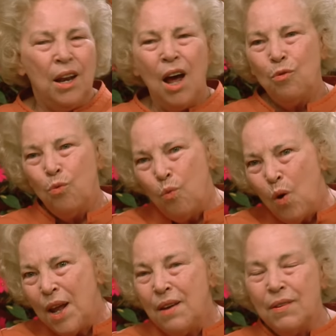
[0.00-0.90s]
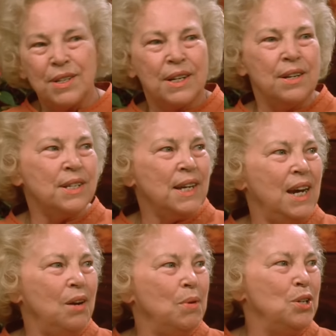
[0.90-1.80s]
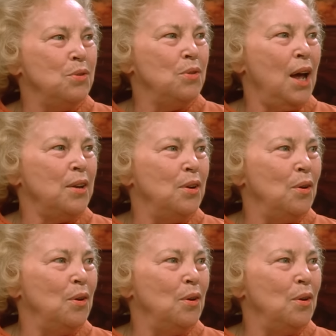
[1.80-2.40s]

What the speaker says: Not one of us can say we do not